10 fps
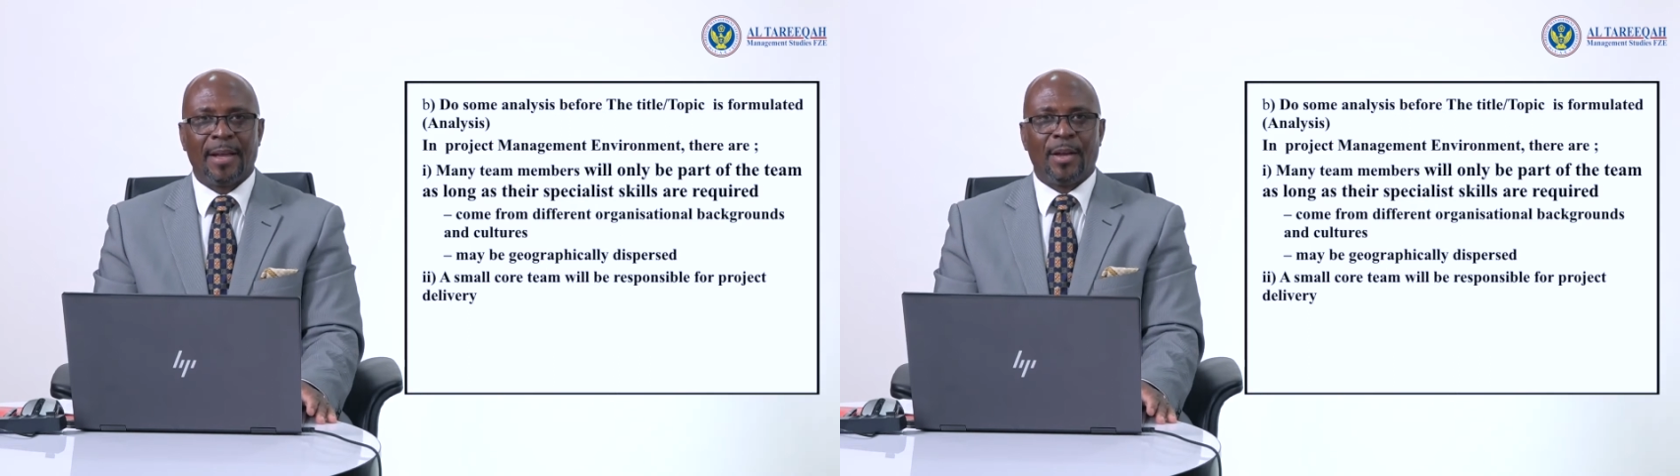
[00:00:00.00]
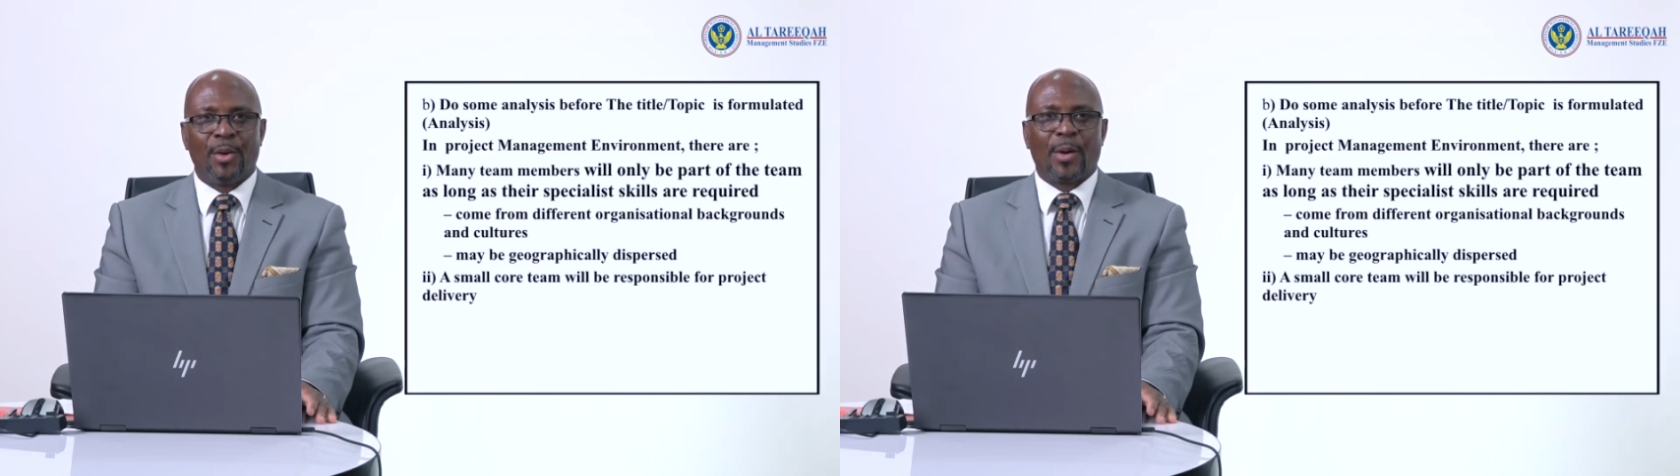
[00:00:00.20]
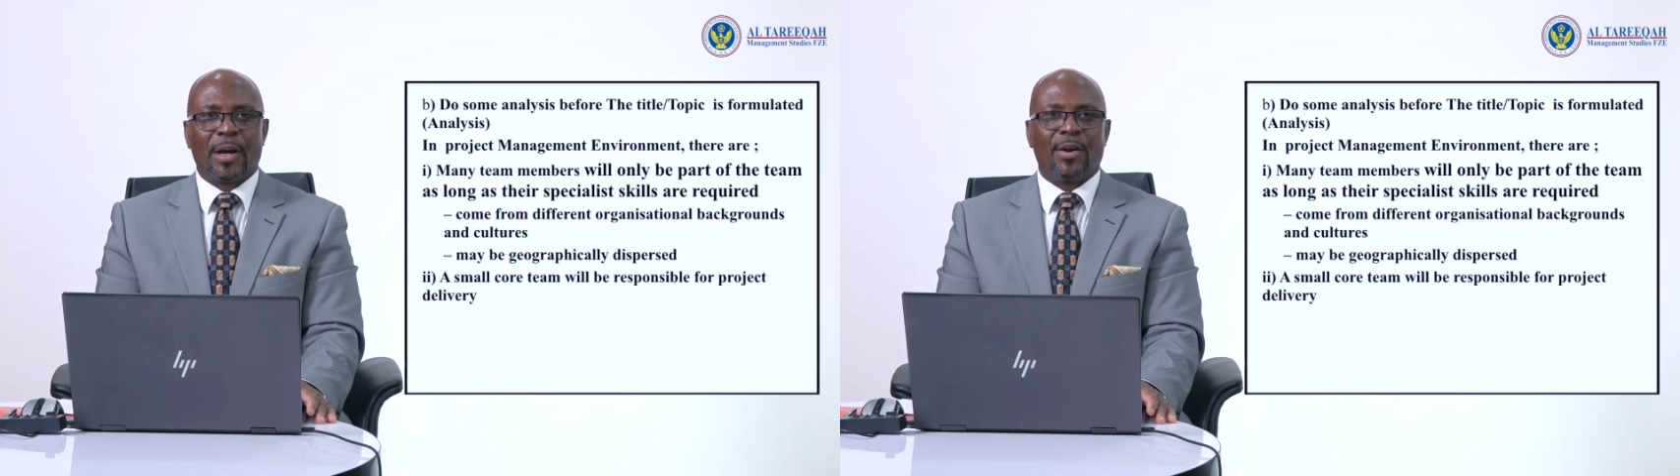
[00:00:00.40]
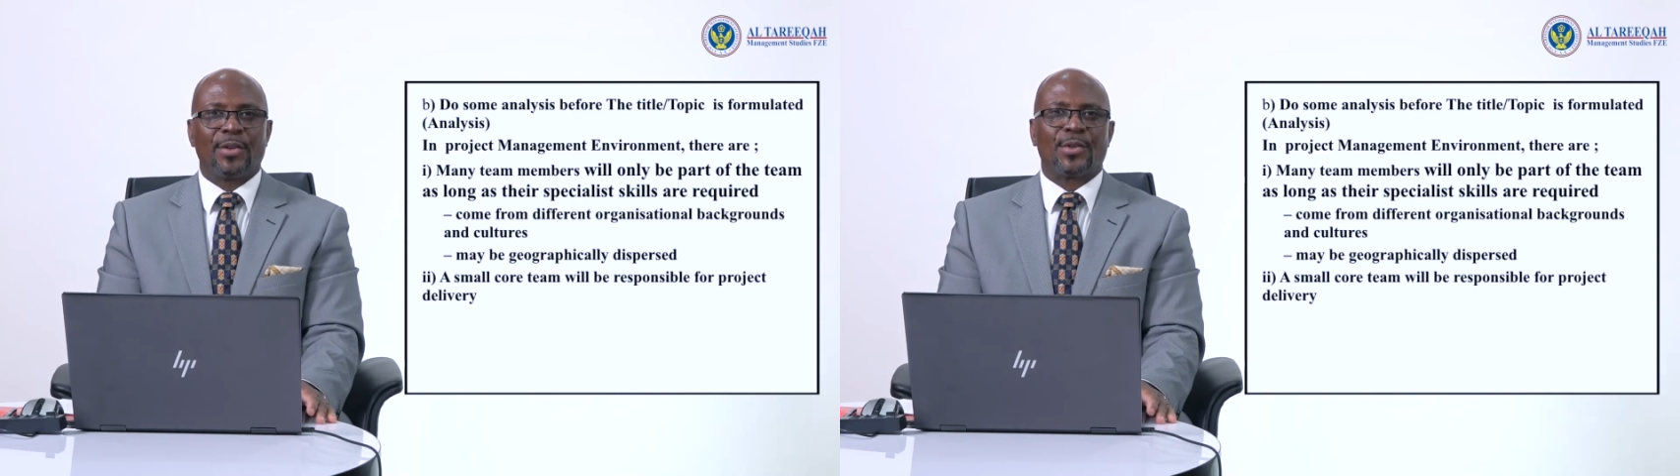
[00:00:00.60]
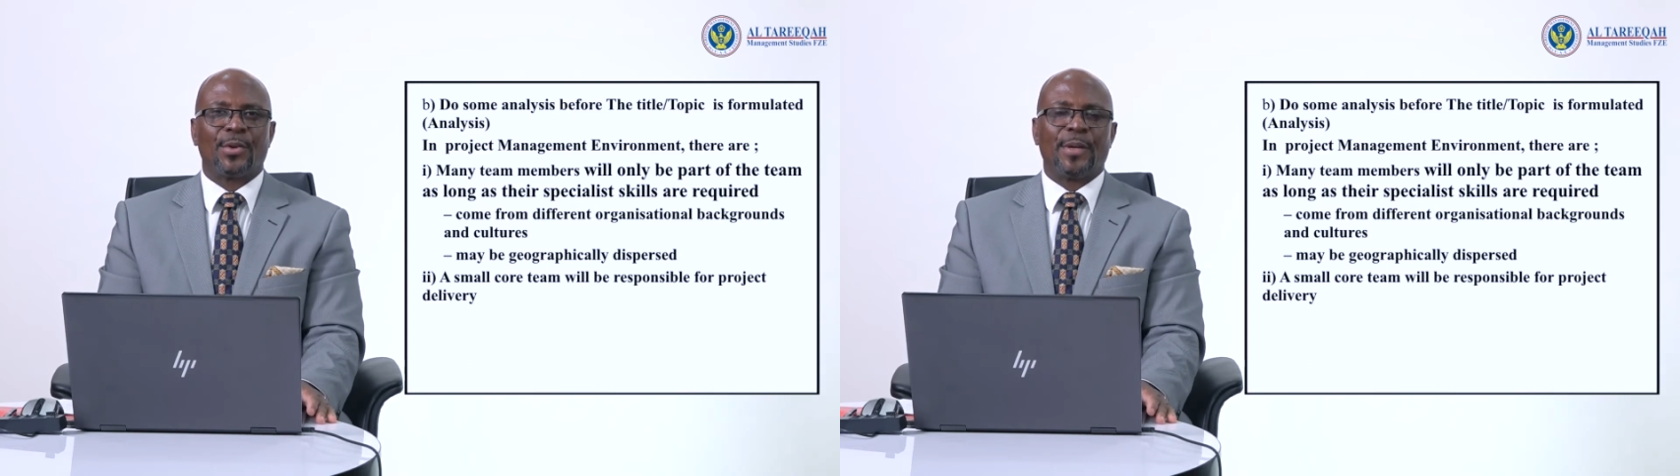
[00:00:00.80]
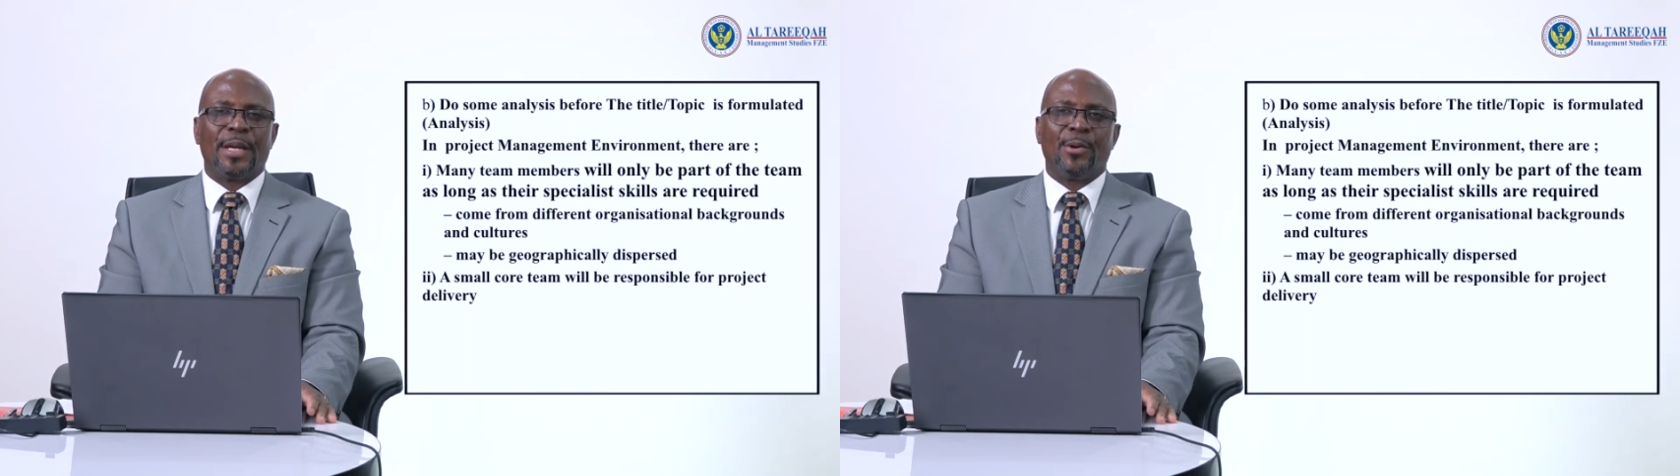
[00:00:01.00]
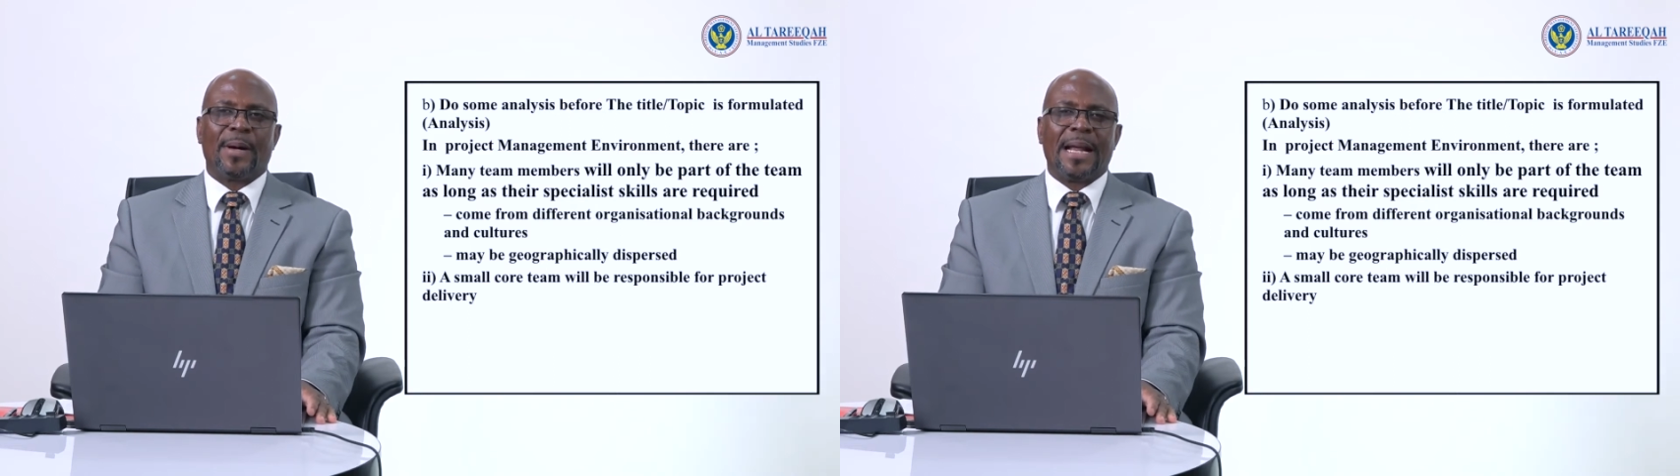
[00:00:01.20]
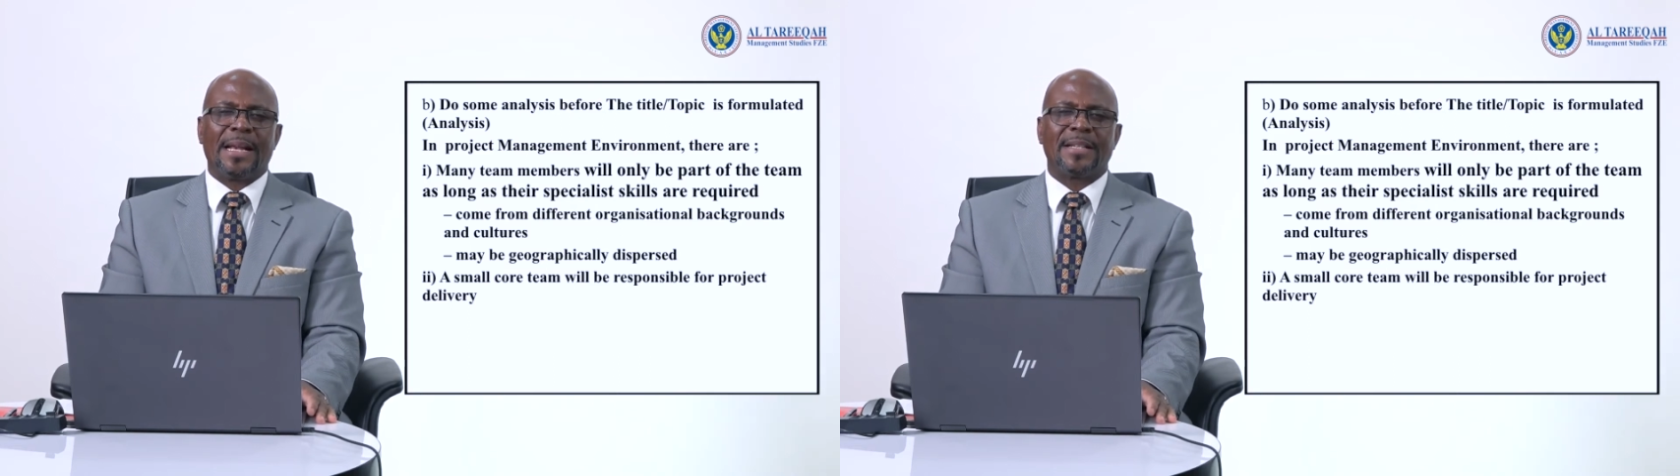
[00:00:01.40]
You can also, in your
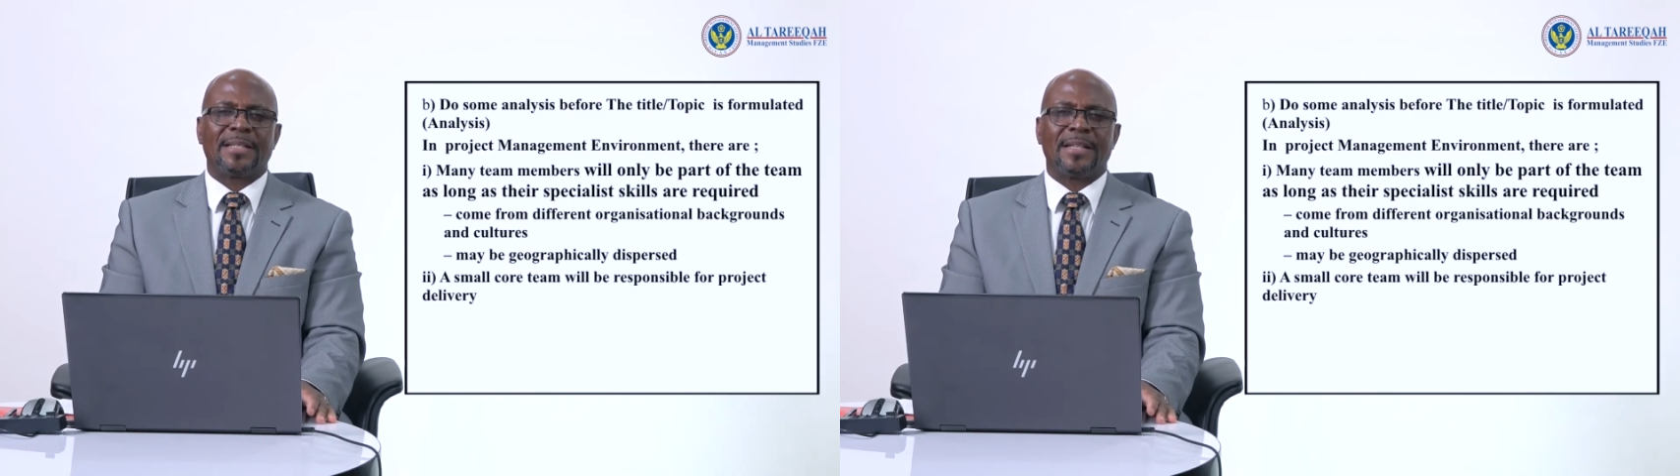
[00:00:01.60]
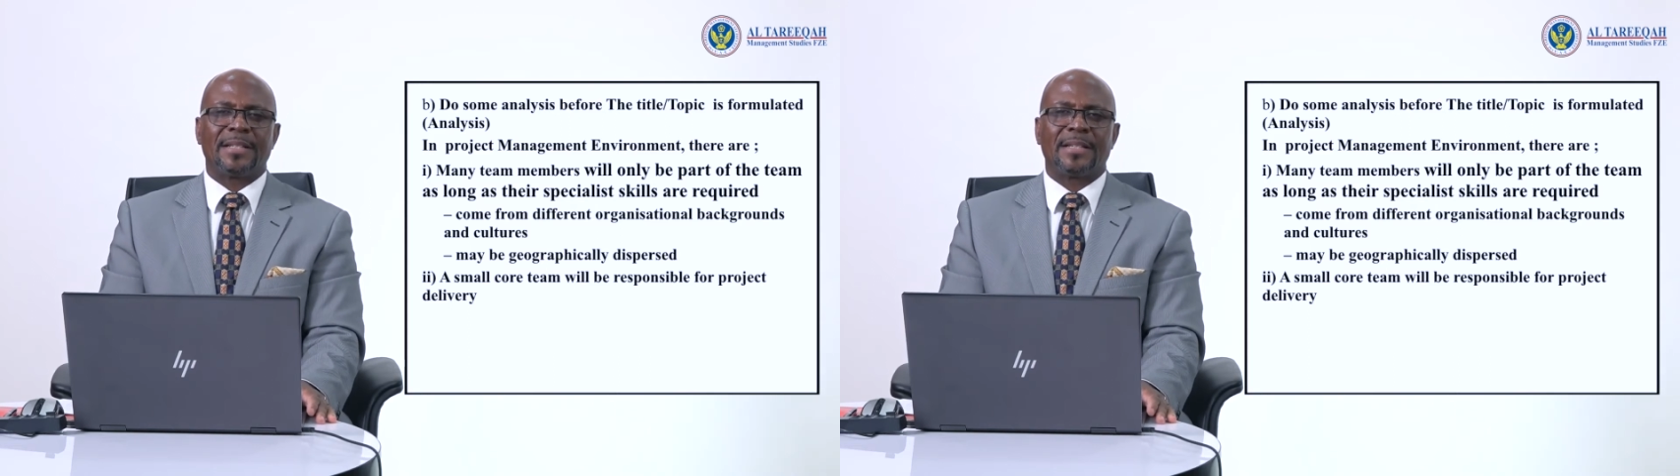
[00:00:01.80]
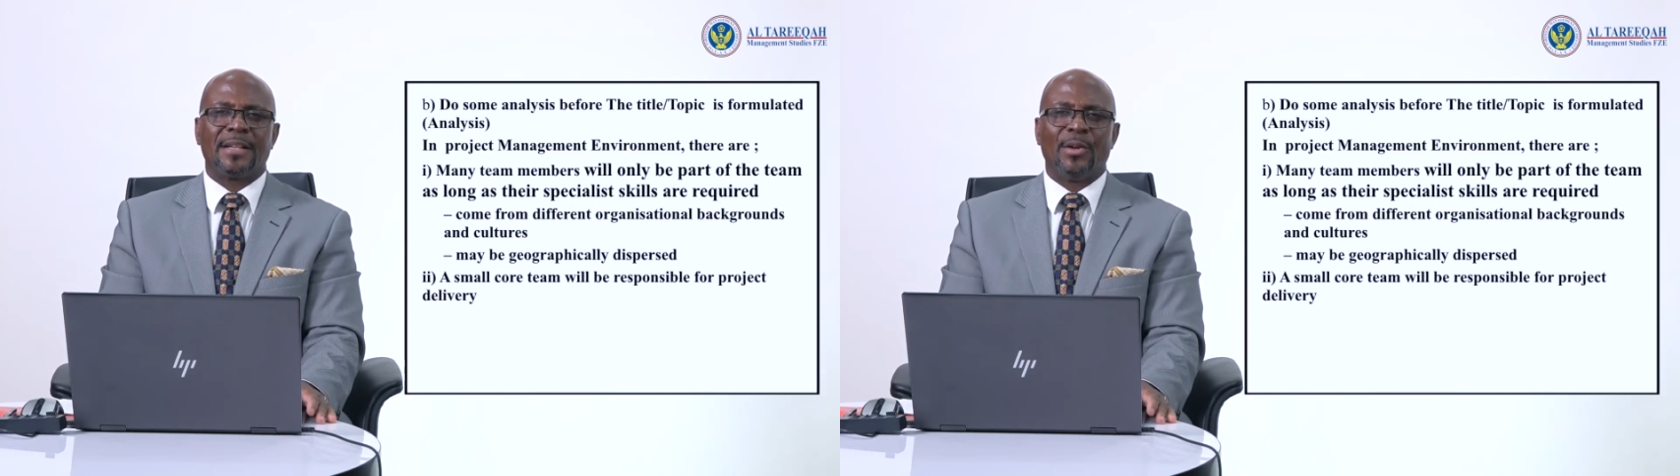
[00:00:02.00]
analysis,